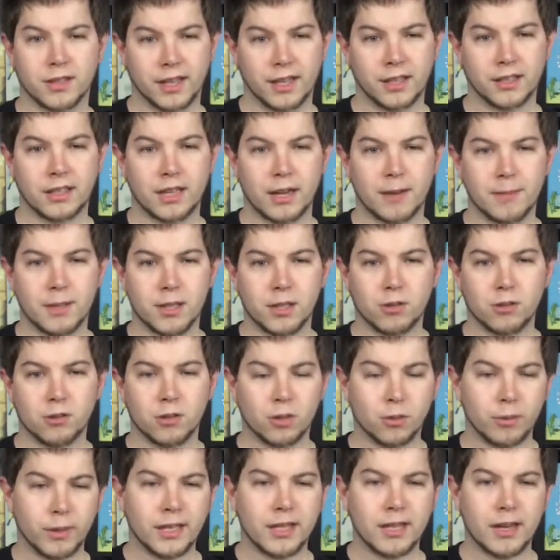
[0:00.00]
Kingdomino,
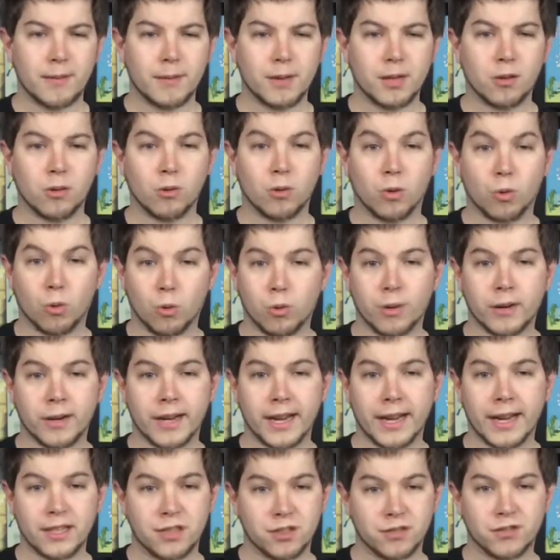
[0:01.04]
Queendomino, or
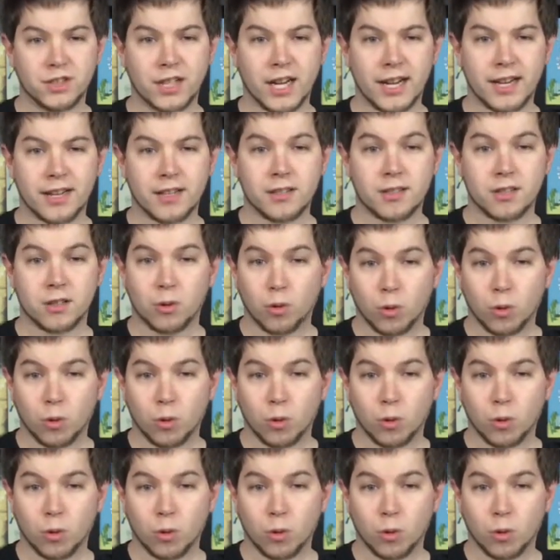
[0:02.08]
Age of Giants,